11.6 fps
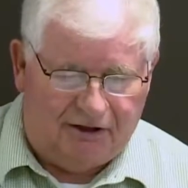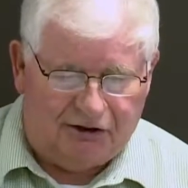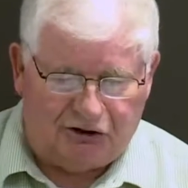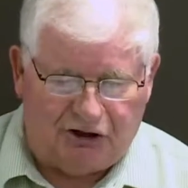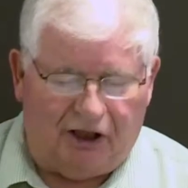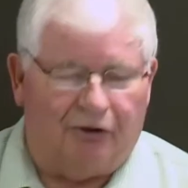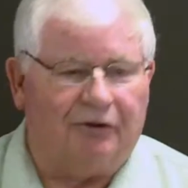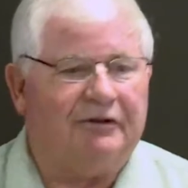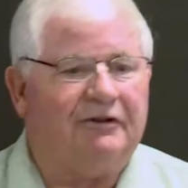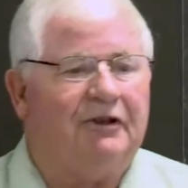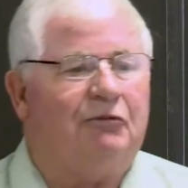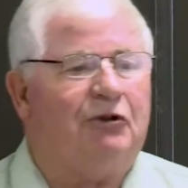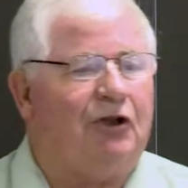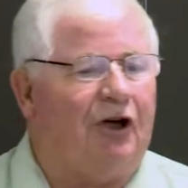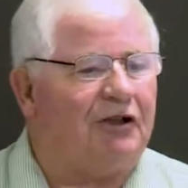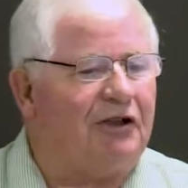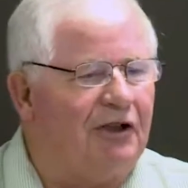So, we
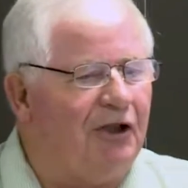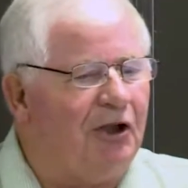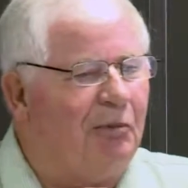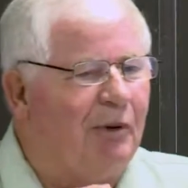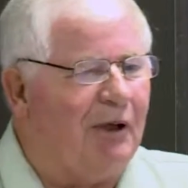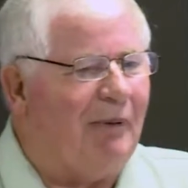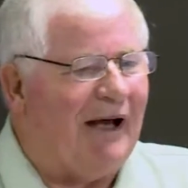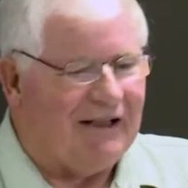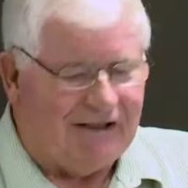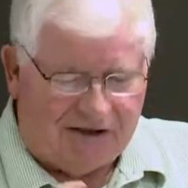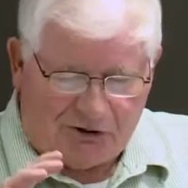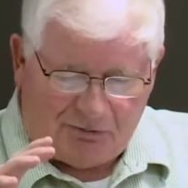talked a little bit about this,